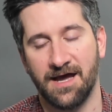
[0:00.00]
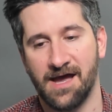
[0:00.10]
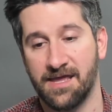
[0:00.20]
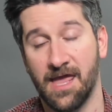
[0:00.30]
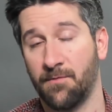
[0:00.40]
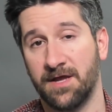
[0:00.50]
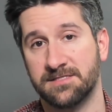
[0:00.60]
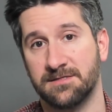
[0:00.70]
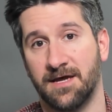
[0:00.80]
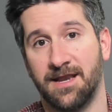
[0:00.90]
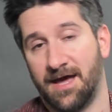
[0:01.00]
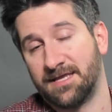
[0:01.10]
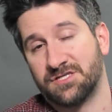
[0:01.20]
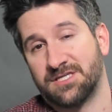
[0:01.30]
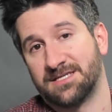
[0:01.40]
I can't wait. And I
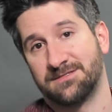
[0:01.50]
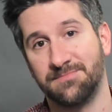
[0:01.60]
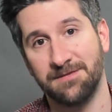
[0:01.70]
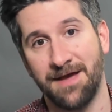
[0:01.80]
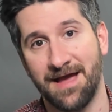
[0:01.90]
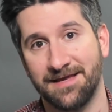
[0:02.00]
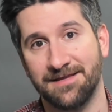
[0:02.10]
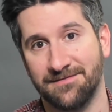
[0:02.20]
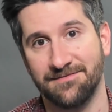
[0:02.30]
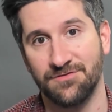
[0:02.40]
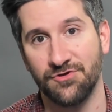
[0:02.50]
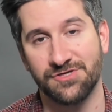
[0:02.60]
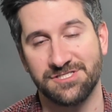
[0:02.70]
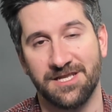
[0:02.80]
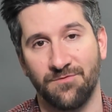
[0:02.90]
just get to be back in New
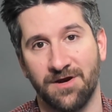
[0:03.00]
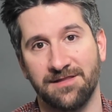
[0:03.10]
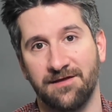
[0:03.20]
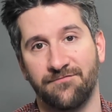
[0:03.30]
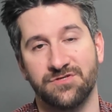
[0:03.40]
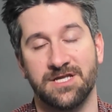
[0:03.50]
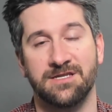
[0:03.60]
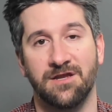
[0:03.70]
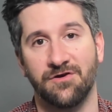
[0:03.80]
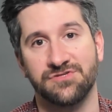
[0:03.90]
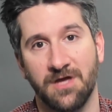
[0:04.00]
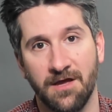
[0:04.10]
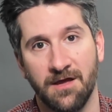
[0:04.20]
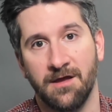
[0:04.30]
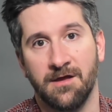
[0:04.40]
York City, where I lived for ten years.
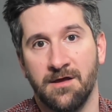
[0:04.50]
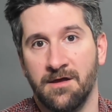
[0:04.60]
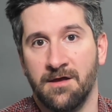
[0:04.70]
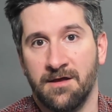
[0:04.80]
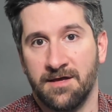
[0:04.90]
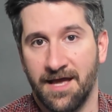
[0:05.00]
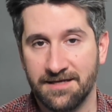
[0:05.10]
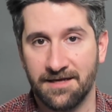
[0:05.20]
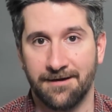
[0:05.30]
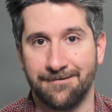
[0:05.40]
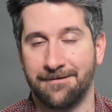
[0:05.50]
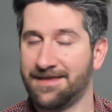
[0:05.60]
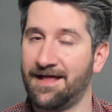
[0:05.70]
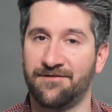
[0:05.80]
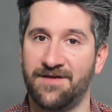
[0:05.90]
And uh,
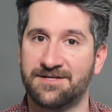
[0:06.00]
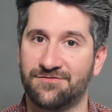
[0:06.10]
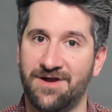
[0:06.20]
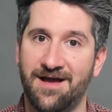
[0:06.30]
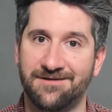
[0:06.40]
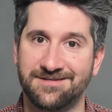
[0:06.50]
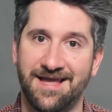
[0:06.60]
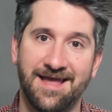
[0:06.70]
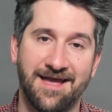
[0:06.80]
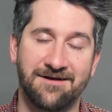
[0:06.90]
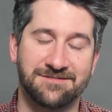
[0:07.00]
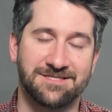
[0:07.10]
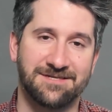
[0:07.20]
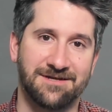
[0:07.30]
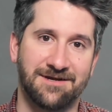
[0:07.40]
gallivant around, hang
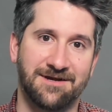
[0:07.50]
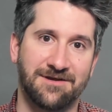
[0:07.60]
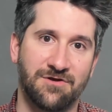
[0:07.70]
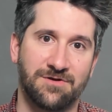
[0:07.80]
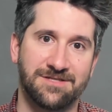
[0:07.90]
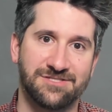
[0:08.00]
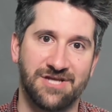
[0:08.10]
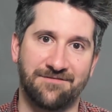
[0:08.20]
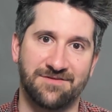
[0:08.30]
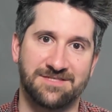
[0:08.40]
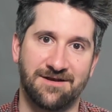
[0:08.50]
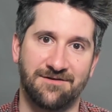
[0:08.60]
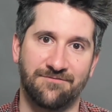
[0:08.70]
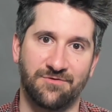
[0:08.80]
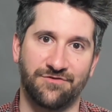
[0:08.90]
out, going to the Javits Center,
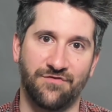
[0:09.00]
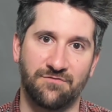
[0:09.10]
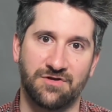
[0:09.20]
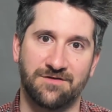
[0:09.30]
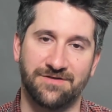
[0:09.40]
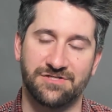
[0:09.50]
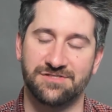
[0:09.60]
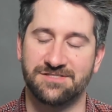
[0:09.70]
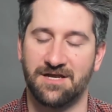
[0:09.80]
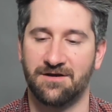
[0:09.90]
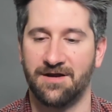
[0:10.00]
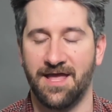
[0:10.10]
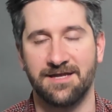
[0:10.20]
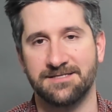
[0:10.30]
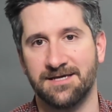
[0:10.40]
everyone's favorite convention center,
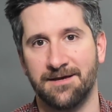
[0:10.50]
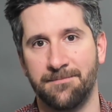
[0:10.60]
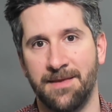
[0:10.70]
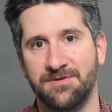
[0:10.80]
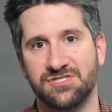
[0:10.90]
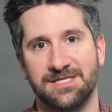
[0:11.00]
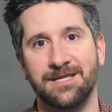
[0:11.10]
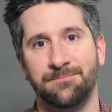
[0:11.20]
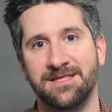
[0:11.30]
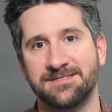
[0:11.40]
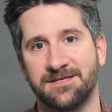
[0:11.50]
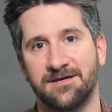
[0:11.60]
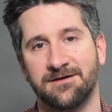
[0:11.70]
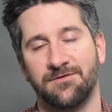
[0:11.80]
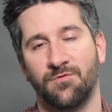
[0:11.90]
and maybe just eat
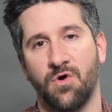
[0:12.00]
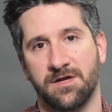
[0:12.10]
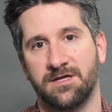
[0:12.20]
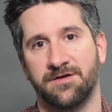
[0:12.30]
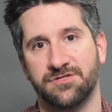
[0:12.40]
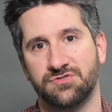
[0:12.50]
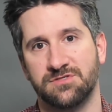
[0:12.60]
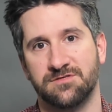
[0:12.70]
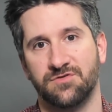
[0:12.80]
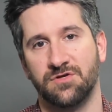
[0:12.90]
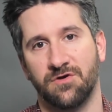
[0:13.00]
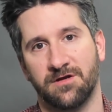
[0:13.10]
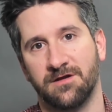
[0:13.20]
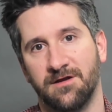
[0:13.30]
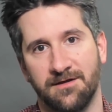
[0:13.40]
pizza walking on the streets of New
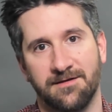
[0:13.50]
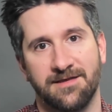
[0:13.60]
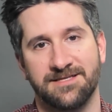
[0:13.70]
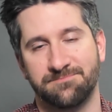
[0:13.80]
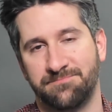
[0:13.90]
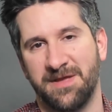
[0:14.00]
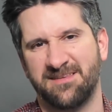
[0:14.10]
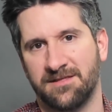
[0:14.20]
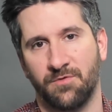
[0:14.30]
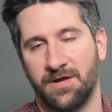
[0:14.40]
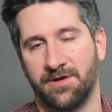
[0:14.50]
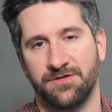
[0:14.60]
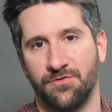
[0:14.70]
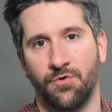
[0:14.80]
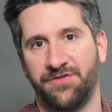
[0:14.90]
York is basically what I want to
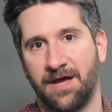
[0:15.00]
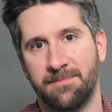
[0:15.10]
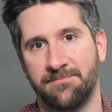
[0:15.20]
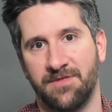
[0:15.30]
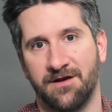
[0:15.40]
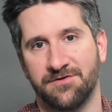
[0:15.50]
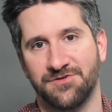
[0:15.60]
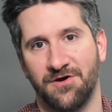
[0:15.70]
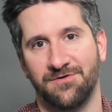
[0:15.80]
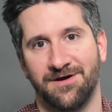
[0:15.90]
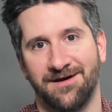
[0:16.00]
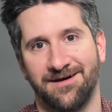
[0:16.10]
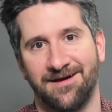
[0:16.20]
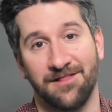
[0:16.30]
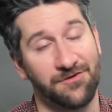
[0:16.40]
do the whole time I'm there. So
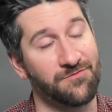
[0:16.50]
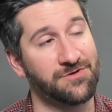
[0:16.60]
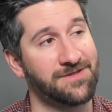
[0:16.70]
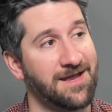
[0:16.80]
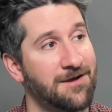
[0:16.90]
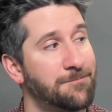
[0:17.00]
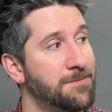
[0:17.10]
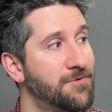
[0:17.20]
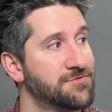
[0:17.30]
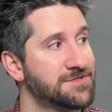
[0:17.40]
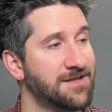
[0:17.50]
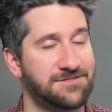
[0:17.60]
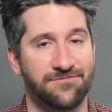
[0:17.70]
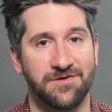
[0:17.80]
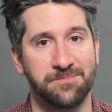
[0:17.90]
uh, I look forward to that, and I'll be posting
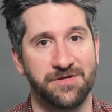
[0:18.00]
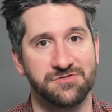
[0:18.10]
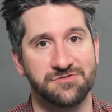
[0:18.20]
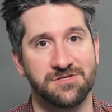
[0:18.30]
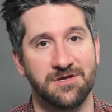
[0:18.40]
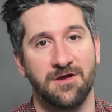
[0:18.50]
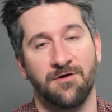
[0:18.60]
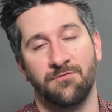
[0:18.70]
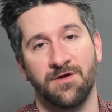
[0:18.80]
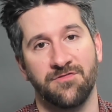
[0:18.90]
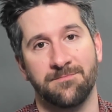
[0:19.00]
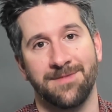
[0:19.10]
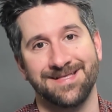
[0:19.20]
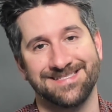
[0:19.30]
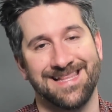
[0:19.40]
lots of fun pictures with
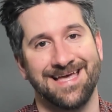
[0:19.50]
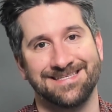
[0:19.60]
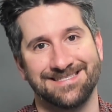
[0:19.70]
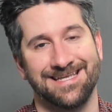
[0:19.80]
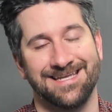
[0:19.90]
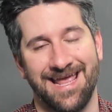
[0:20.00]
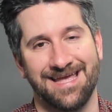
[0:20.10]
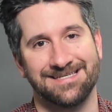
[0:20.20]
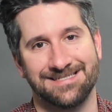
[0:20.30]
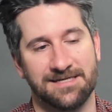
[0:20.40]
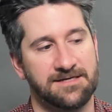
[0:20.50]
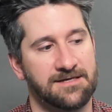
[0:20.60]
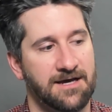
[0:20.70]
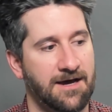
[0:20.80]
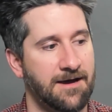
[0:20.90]
my slice in hand.
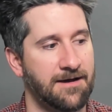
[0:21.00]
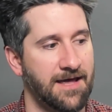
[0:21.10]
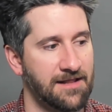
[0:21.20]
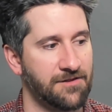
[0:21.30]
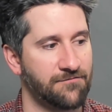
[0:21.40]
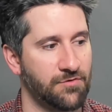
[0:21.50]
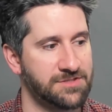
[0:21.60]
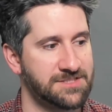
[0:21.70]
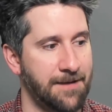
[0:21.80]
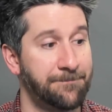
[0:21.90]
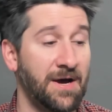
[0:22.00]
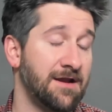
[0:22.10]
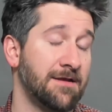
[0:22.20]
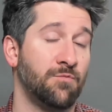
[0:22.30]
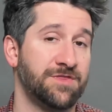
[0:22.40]
Uh, and I look forward to that.
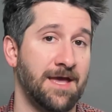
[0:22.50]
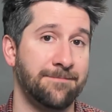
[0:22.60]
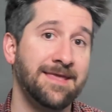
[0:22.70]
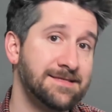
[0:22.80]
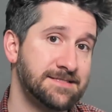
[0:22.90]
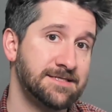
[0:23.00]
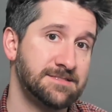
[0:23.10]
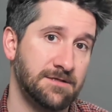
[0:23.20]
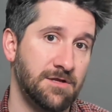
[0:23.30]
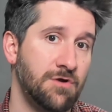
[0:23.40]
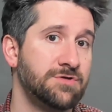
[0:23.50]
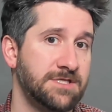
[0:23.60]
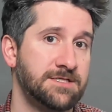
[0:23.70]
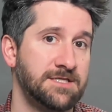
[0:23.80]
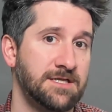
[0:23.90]
But what that means is no
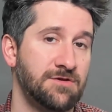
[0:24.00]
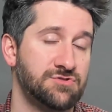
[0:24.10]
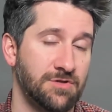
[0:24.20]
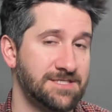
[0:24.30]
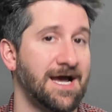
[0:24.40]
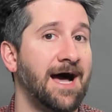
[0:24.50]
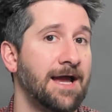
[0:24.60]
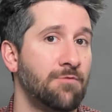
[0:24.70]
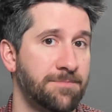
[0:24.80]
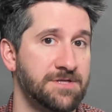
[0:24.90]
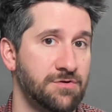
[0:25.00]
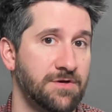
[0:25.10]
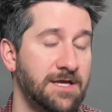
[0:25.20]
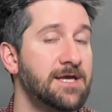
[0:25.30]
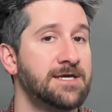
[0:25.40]
D&D news, or at least I won't be
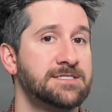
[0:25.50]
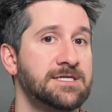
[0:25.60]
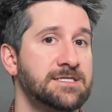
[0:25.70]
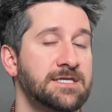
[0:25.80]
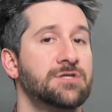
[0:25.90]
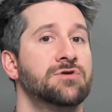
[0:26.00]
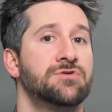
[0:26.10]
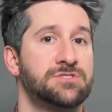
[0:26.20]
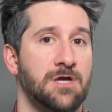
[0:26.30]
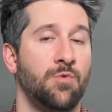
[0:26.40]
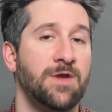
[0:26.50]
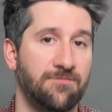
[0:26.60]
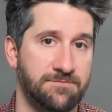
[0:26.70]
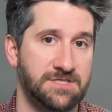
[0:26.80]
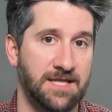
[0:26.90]
doing D&D news a week
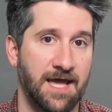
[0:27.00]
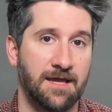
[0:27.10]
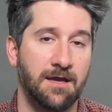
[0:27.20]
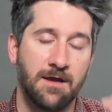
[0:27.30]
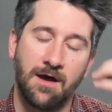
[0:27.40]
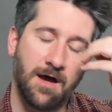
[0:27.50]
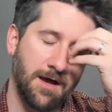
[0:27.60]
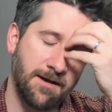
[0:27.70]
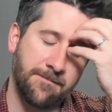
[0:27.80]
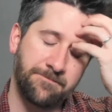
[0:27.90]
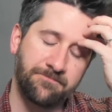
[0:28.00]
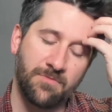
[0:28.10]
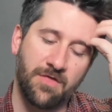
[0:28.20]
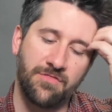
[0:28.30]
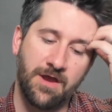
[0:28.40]
from today. Um,
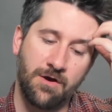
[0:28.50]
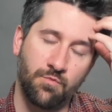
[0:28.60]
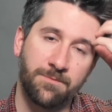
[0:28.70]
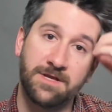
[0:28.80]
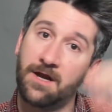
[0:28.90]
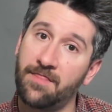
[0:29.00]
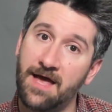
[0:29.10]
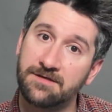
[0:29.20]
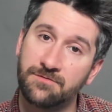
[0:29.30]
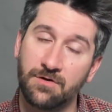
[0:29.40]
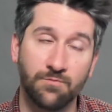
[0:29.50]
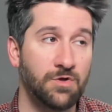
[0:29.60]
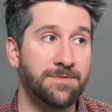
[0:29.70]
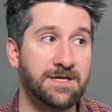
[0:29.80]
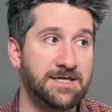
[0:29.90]
there will be none of that. There
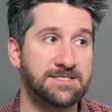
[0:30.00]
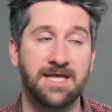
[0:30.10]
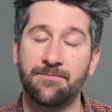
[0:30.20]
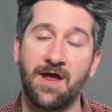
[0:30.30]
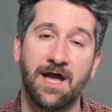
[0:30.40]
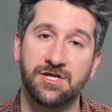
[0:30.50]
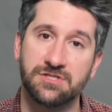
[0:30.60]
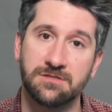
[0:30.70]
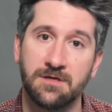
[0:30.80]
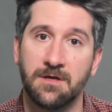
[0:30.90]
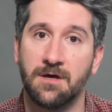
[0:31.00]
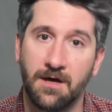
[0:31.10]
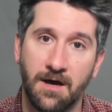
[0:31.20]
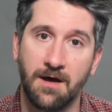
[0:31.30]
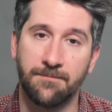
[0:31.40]
will be a dice camera action,
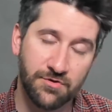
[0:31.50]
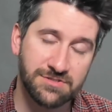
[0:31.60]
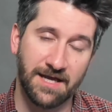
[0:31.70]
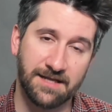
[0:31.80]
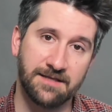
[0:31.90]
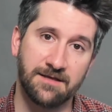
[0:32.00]
uh, most likely